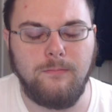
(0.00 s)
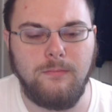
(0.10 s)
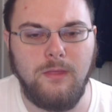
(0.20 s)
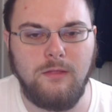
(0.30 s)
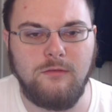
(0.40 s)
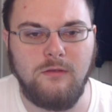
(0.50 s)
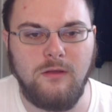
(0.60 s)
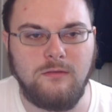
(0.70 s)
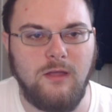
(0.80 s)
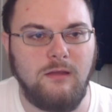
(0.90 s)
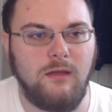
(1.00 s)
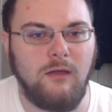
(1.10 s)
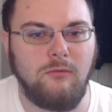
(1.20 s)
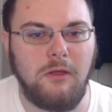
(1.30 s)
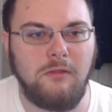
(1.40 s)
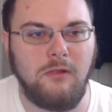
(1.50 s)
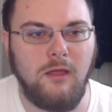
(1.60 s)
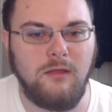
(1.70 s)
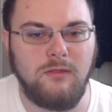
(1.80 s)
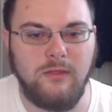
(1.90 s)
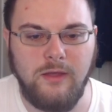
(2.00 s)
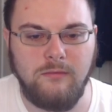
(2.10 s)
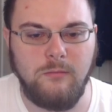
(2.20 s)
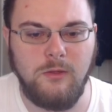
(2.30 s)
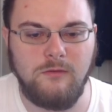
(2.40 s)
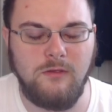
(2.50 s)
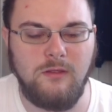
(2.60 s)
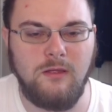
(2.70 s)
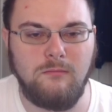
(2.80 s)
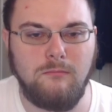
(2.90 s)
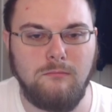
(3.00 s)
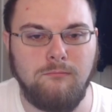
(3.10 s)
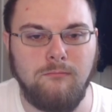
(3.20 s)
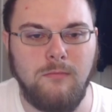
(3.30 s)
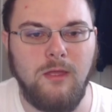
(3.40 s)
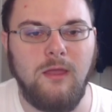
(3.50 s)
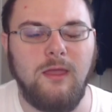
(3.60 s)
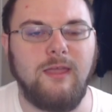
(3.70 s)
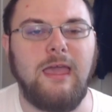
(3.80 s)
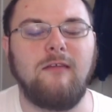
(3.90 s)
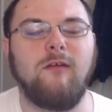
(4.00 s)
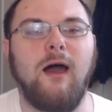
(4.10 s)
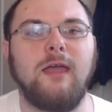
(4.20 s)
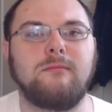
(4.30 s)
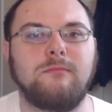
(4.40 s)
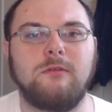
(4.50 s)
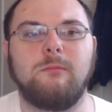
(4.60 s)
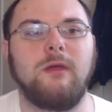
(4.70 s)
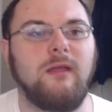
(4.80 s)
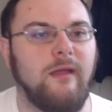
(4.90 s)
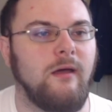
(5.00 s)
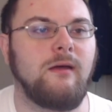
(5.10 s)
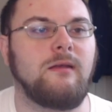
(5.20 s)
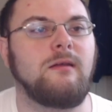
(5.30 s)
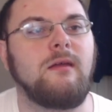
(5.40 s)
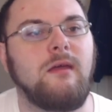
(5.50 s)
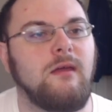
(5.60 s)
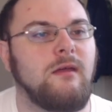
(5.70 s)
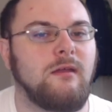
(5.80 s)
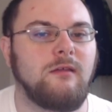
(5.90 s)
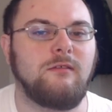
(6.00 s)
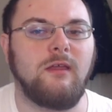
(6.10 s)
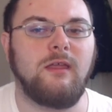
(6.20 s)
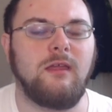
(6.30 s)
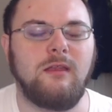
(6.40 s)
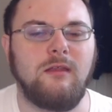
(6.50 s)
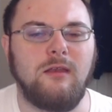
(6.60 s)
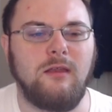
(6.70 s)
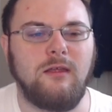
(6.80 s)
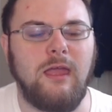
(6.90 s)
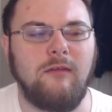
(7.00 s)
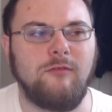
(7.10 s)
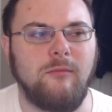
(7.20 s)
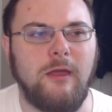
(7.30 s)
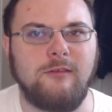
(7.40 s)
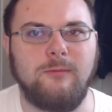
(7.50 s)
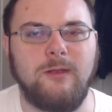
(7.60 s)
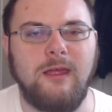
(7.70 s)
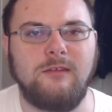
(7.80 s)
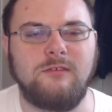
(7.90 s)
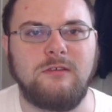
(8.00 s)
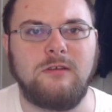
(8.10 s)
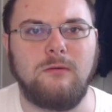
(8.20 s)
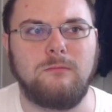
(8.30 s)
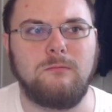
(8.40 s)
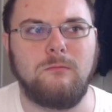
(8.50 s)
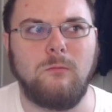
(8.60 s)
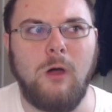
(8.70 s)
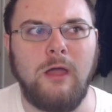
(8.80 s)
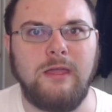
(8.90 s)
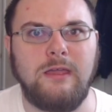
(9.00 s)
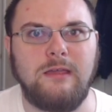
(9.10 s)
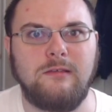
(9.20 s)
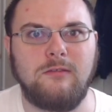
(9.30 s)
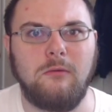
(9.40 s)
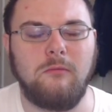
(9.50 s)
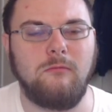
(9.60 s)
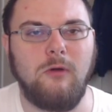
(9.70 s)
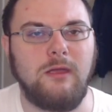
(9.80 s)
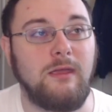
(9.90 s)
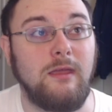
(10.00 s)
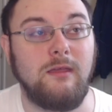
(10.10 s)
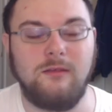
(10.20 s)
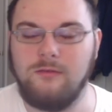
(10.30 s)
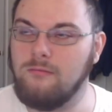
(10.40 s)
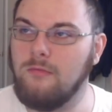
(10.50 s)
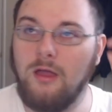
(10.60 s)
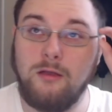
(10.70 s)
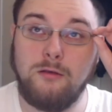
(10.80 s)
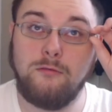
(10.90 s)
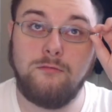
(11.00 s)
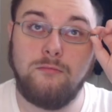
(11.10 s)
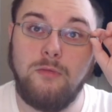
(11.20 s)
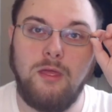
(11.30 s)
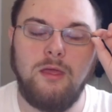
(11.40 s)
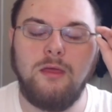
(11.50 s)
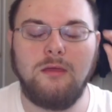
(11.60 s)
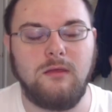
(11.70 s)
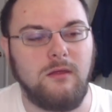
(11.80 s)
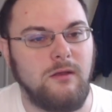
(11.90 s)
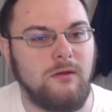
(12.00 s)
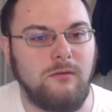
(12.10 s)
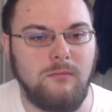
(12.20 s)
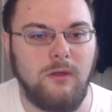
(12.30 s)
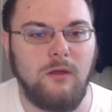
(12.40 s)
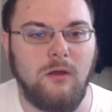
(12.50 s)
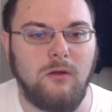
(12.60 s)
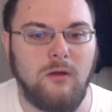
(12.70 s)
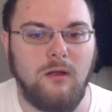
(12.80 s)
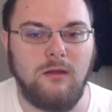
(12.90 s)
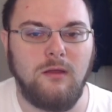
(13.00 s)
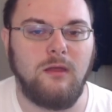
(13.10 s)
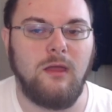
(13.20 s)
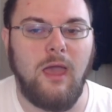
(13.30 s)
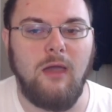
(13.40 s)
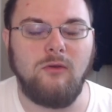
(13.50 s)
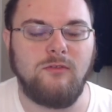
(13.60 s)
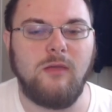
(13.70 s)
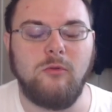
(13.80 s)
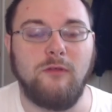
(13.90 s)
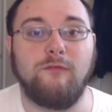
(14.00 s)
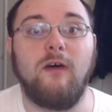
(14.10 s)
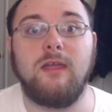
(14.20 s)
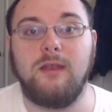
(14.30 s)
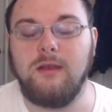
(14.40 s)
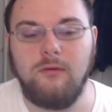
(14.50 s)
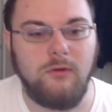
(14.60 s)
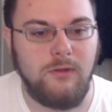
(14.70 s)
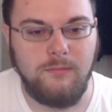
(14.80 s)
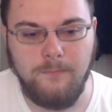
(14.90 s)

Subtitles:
That sucked. I rather liked that because it gave hype to Pig God. Because, like, and it gave some explanation to why he is the way he is, kind of. You know? Or how he's able to fight, anyway.